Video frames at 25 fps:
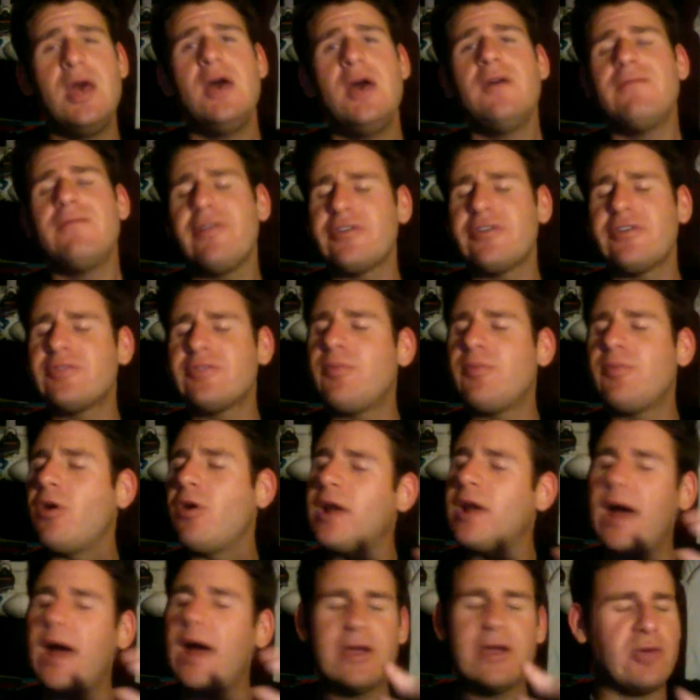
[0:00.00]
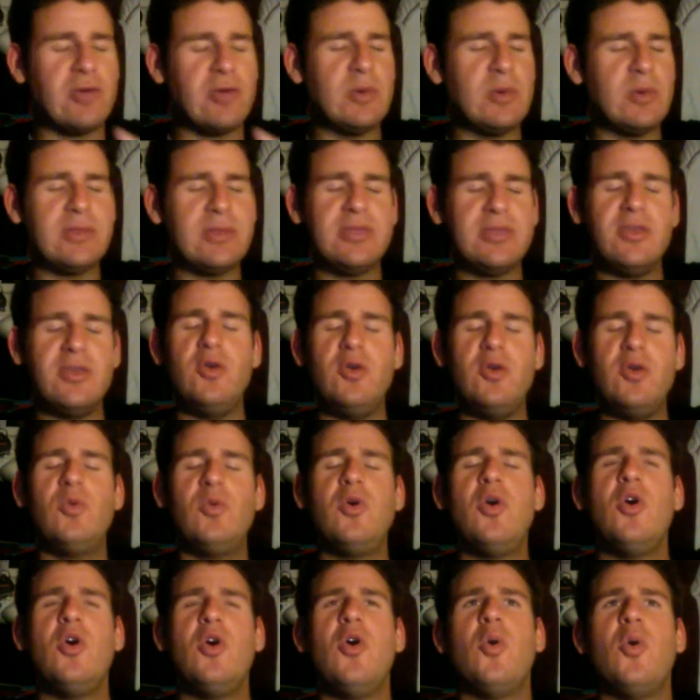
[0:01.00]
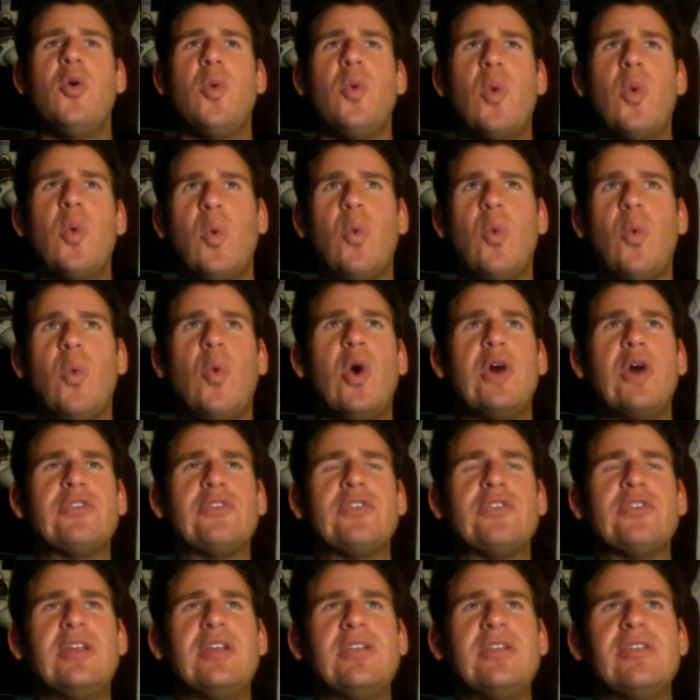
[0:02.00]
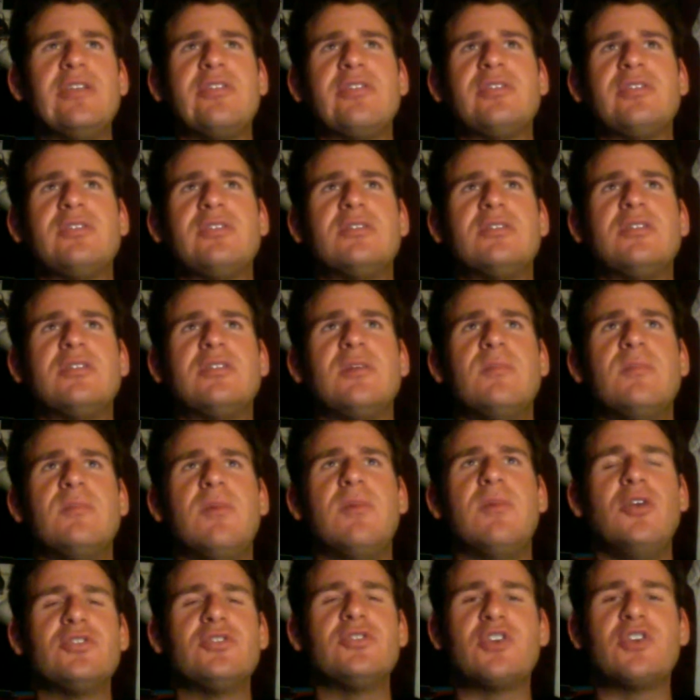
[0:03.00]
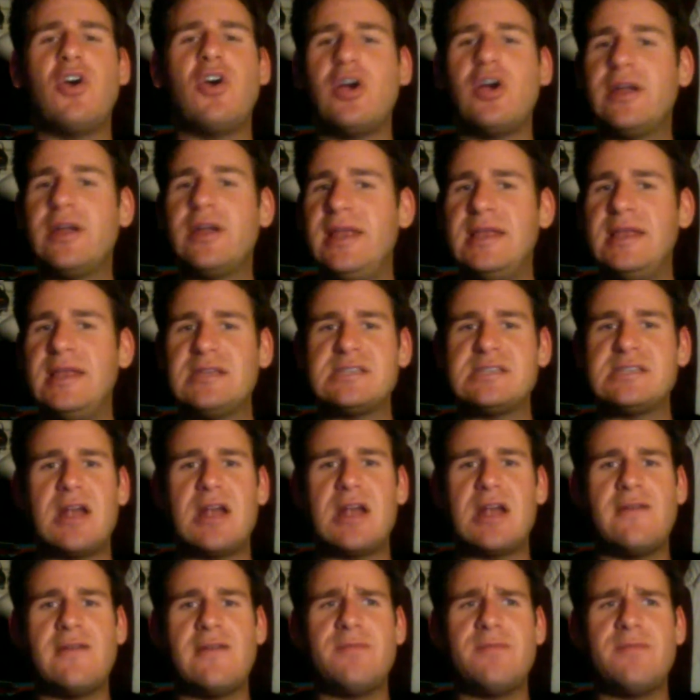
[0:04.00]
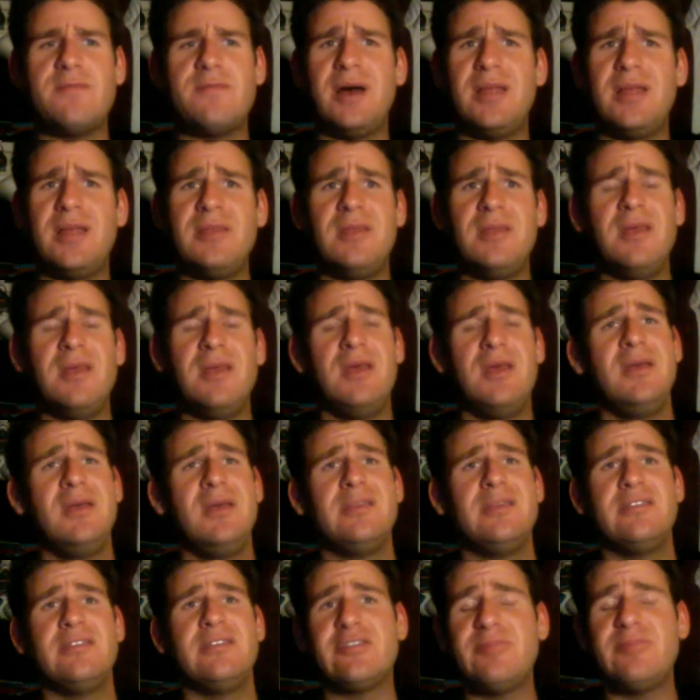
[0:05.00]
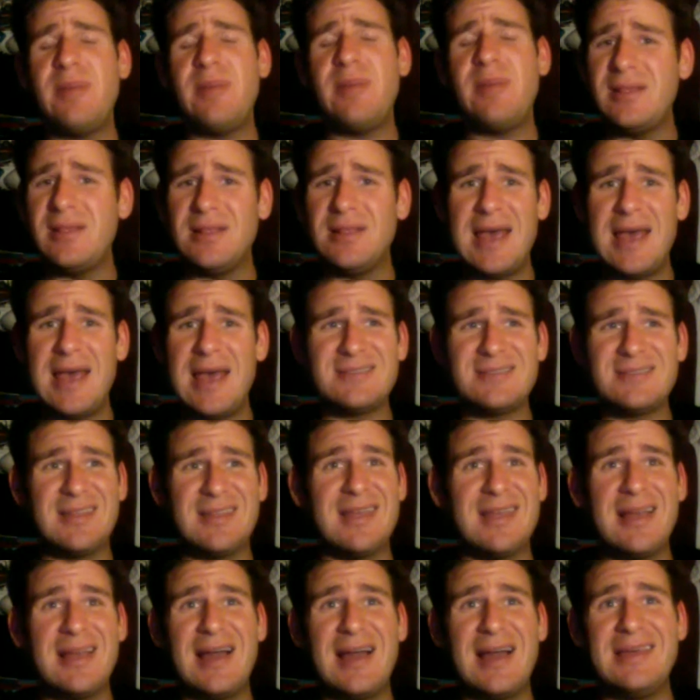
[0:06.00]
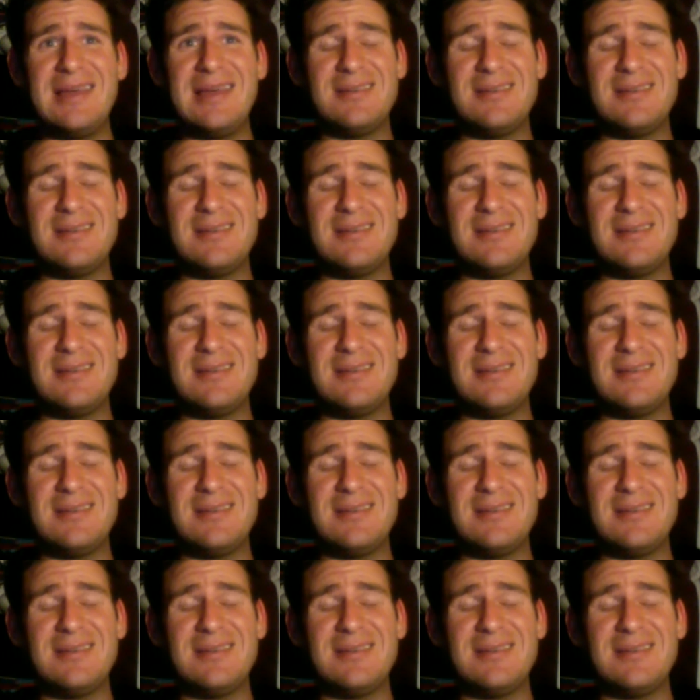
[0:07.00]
First part, I agree with you, wasn't the most hard-hitting stuff, but to spend the last, I think I